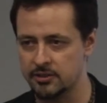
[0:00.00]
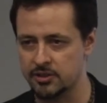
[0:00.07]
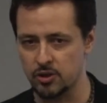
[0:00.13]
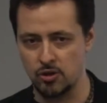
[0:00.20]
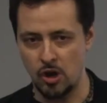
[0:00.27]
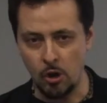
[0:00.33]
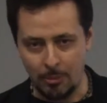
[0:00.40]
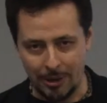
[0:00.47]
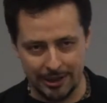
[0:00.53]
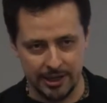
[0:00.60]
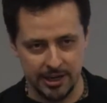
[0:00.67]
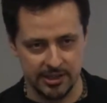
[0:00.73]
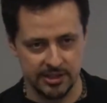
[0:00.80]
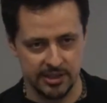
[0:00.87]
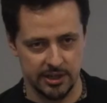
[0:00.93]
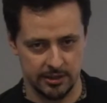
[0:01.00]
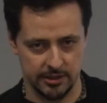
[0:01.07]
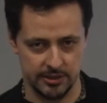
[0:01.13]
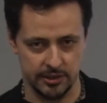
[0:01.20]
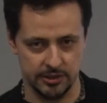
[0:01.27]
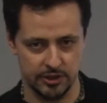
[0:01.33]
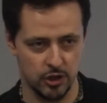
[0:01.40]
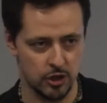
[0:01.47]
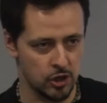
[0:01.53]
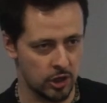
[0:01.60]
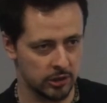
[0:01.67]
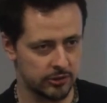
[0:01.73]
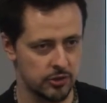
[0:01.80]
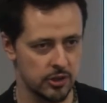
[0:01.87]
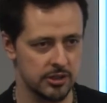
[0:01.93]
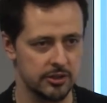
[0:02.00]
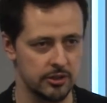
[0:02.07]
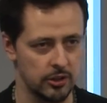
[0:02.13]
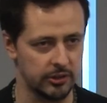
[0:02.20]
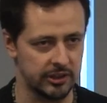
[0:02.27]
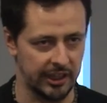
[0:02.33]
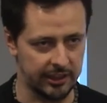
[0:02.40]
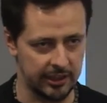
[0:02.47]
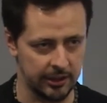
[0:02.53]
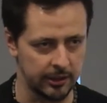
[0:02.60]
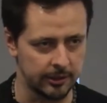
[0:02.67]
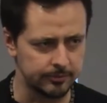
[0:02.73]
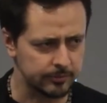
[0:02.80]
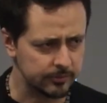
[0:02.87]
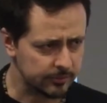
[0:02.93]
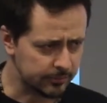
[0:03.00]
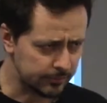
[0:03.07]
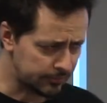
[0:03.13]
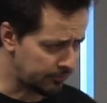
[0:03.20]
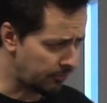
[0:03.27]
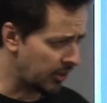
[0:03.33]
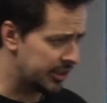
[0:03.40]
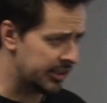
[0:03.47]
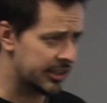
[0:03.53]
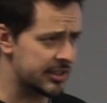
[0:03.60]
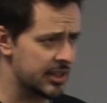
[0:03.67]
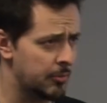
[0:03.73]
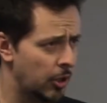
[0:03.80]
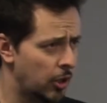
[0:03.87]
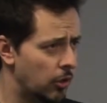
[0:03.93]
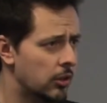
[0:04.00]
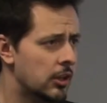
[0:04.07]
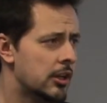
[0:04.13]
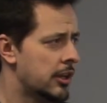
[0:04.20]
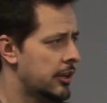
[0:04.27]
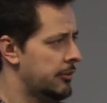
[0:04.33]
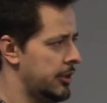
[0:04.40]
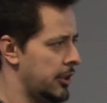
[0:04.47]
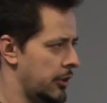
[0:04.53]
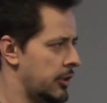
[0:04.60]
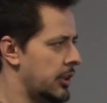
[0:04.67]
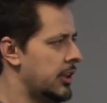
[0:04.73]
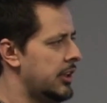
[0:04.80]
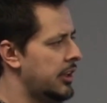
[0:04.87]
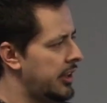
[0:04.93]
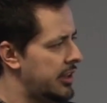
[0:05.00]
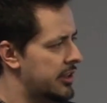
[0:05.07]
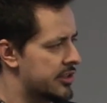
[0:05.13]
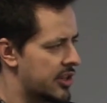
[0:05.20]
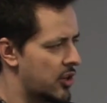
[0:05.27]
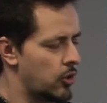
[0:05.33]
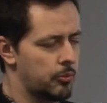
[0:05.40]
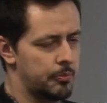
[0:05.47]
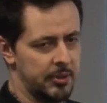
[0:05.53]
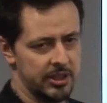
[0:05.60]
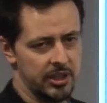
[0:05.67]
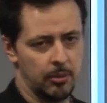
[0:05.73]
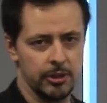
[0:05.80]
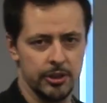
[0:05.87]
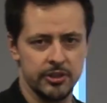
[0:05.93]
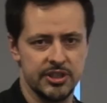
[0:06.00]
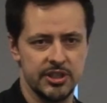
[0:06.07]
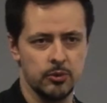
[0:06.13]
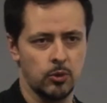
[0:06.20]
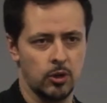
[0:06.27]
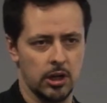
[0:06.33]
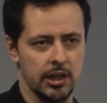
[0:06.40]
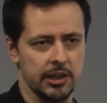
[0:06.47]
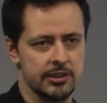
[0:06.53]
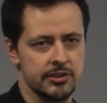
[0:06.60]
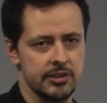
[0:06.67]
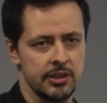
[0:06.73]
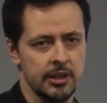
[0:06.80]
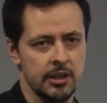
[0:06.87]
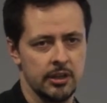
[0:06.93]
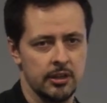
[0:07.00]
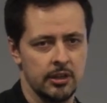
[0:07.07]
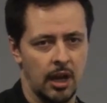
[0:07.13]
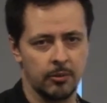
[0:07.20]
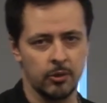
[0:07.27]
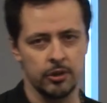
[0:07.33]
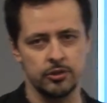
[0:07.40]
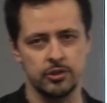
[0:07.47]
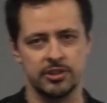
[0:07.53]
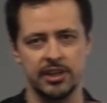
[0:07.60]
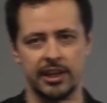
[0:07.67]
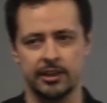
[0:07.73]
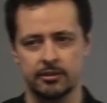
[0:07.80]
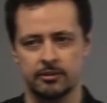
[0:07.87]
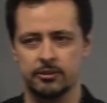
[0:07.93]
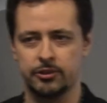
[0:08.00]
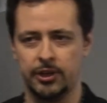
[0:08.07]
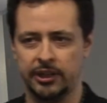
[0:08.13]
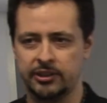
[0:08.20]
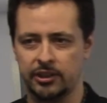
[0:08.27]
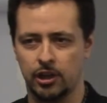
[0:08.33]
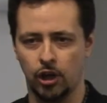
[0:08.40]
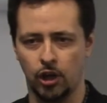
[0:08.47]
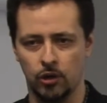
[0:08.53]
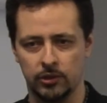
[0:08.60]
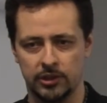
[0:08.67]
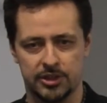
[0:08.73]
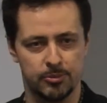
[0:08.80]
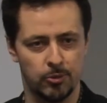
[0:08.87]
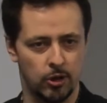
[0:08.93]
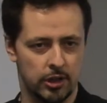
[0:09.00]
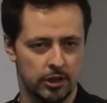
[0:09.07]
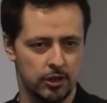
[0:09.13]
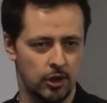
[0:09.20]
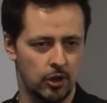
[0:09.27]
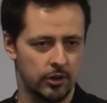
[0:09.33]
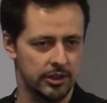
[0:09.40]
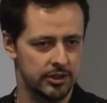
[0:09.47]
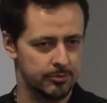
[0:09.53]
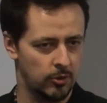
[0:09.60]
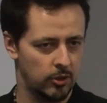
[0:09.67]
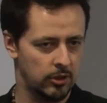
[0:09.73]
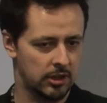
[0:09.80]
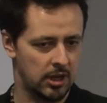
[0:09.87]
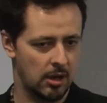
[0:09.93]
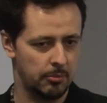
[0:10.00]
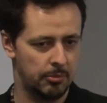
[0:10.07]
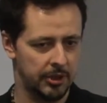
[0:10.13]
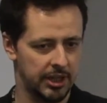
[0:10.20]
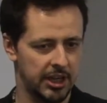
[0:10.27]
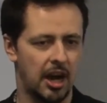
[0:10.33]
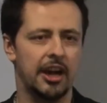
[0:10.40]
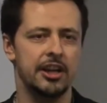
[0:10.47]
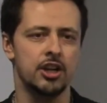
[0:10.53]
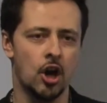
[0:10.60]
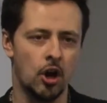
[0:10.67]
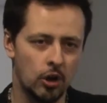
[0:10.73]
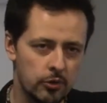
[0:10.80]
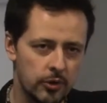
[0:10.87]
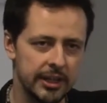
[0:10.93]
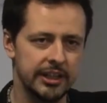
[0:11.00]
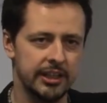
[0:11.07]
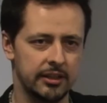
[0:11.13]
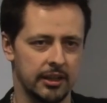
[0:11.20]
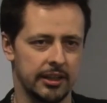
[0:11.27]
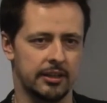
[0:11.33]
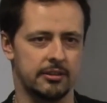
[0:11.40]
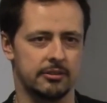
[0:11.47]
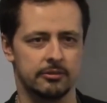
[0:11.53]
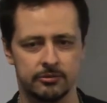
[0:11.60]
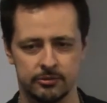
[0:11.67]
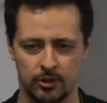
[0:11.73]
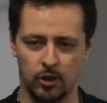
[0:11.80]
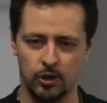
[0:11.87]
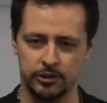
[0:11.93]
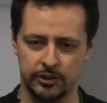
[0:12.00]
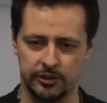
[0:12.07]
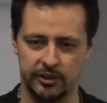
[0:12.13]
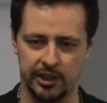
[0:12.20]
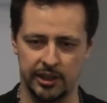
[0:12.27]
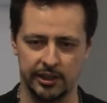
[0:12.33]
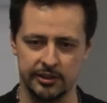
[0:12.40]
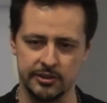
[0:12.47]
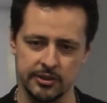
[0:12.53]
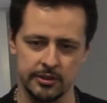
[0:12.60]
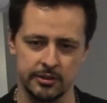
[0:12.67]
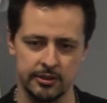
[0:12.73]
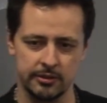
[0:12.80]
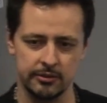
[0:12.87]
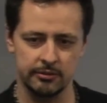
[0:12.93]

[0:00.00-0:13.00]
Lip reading: So nobody has the answers. You're not just, you know, taking the example, oh, you know, here's how PwC works. I'm gonna just like create a clone, a smaller clone, a smaller company. I know already like all the things.